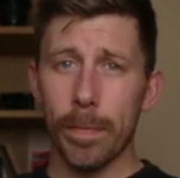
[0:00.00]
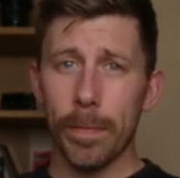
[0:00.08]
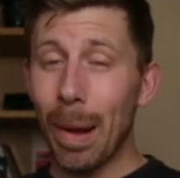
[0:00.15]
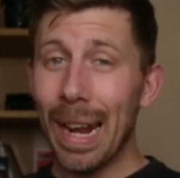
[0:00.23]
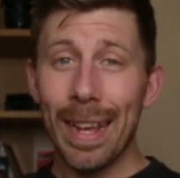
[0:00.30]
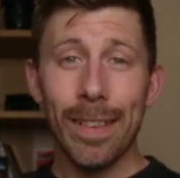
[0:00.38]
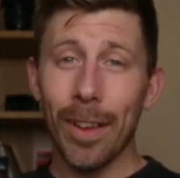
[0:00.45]

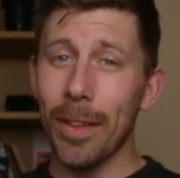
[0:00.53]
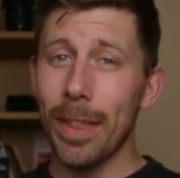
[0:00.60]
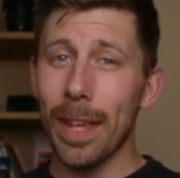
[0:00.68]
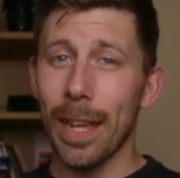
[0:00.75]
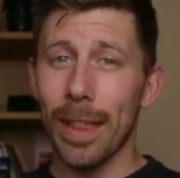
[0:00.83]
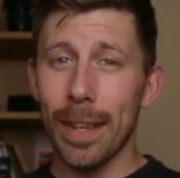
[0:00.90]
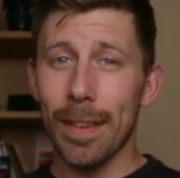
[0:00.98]
Please don't
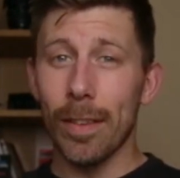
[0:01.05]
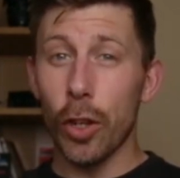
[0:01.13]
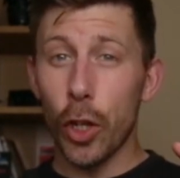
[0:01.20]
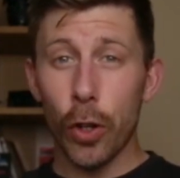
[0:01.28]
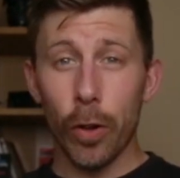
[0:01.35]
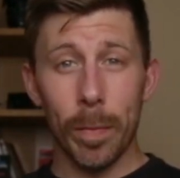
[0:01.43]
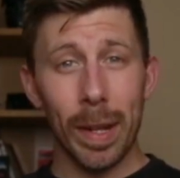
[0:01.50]
think this is a
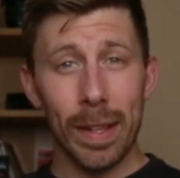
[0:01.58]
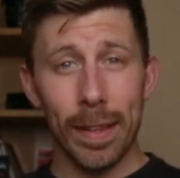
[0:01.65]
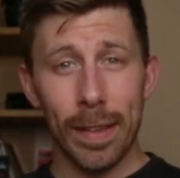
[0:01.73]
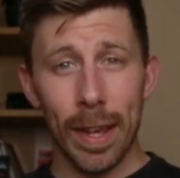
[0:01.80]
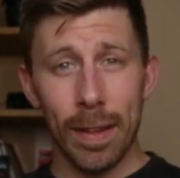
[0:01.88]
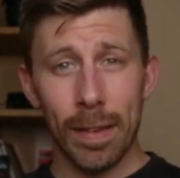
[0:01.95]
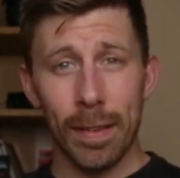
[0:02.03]
durability
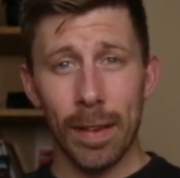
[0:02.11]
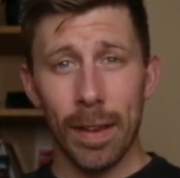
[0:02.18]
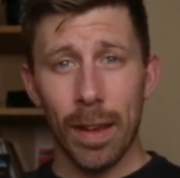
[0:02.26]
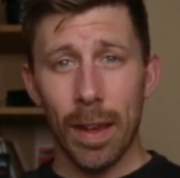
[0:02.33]
test.